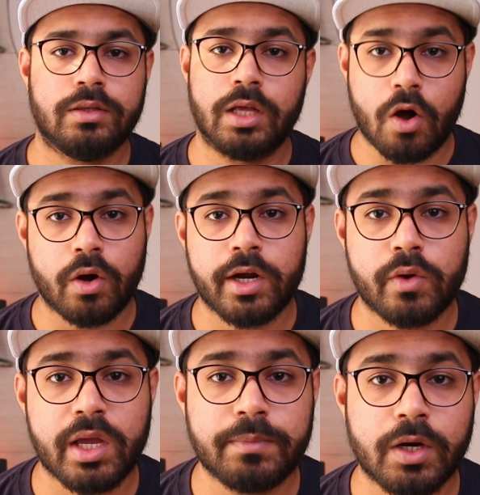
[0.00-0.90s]
The longer
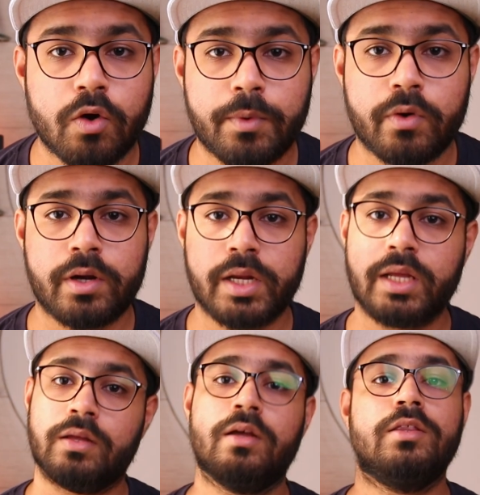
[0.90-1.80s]
you keep the GoPro
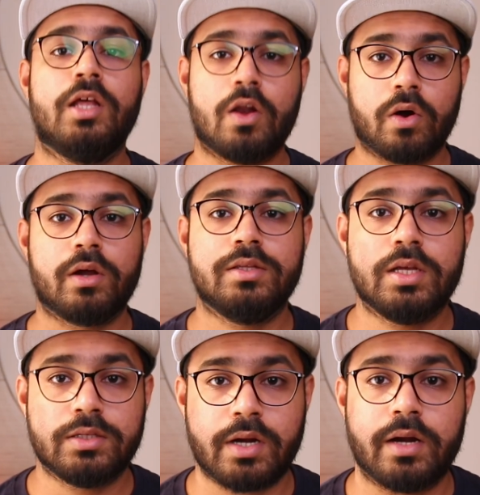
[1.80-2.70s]
running, the longer
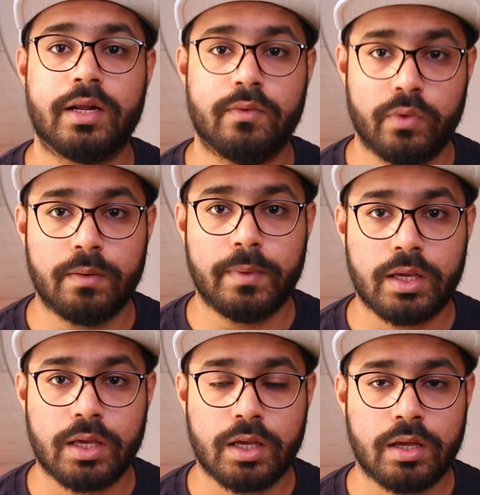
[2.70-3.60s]
the star trail will
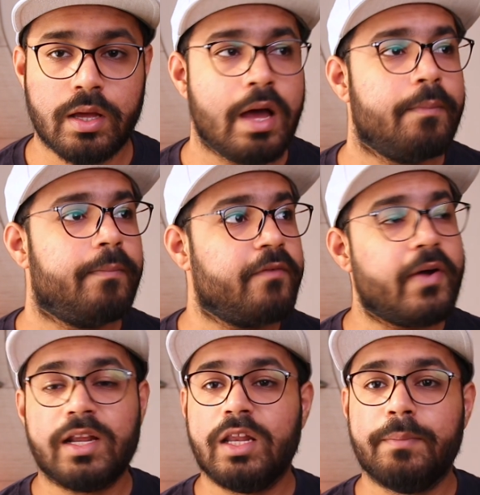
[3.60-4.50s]
be. My
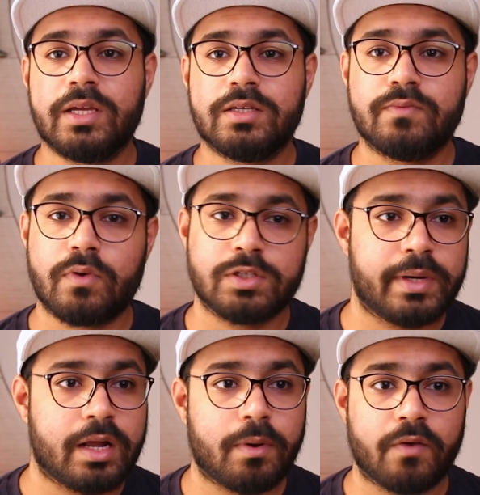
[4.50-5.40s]
final image was
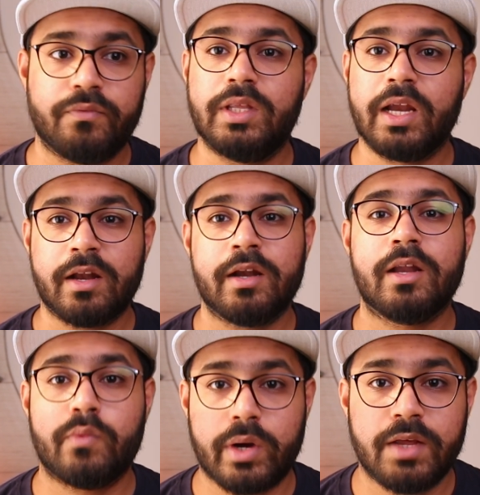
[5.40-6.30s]
made up of
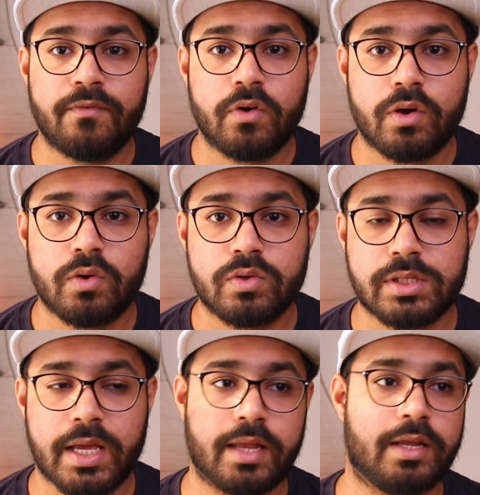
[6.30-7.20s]
320
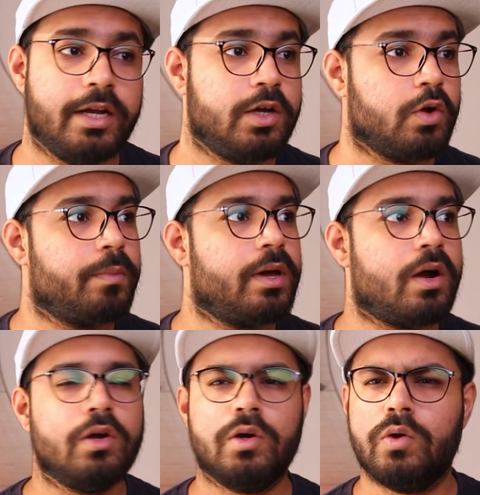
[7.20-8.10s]
photos and it took me
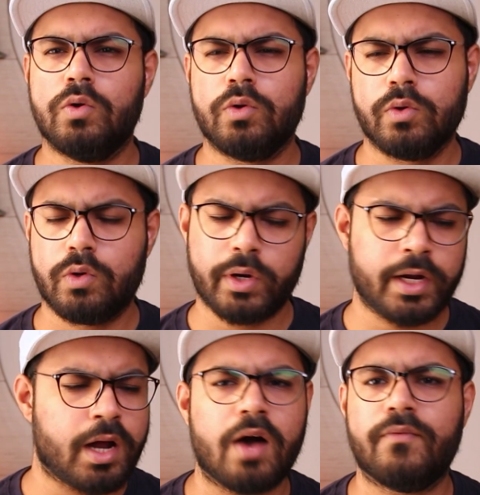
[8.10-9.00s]
around 2 to 2
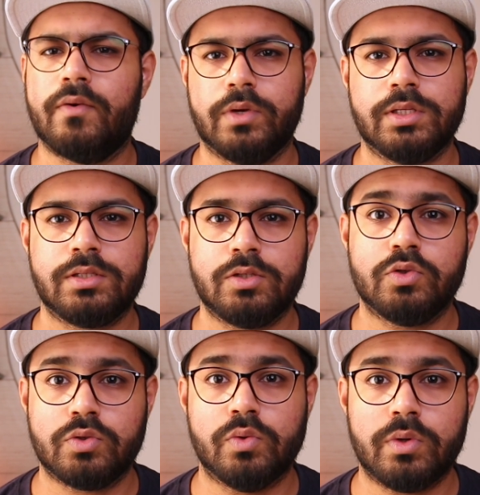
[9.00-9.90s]
and a half hours
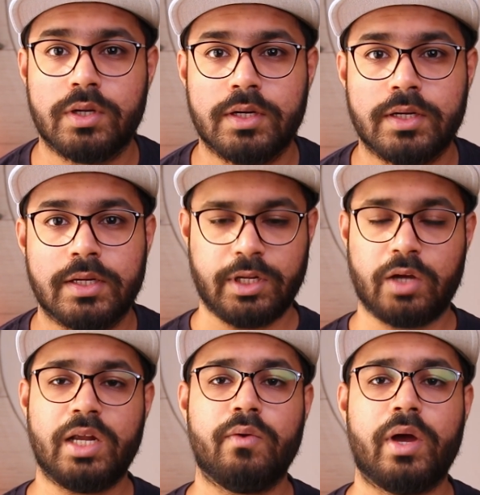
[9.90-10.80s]
to shoot.
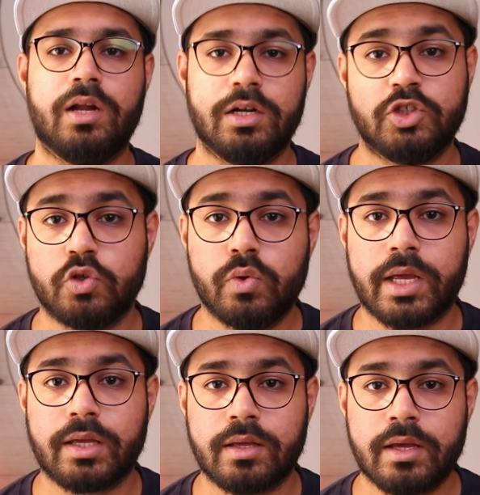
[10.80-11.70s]
Now that you are done
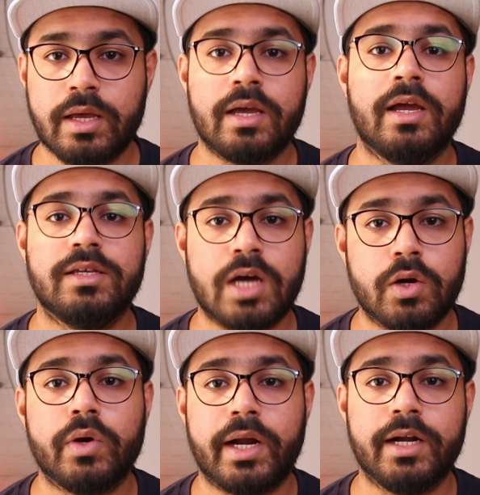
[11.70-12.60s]
shooting, here's how
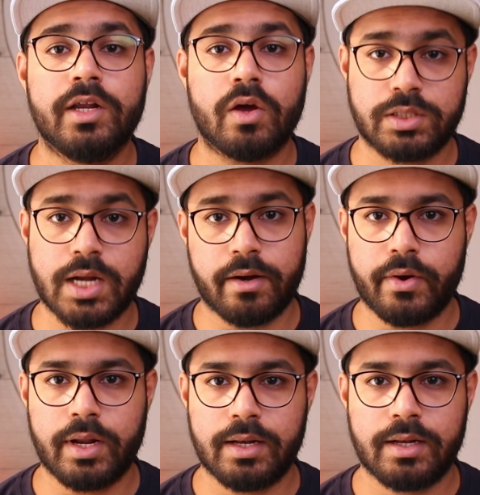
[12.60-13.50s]
to edit your star
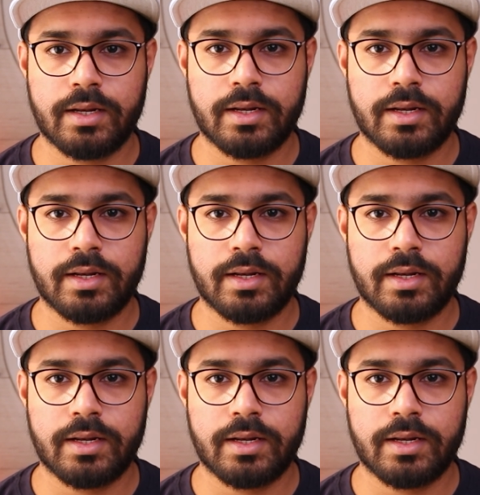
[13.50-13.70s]
trail.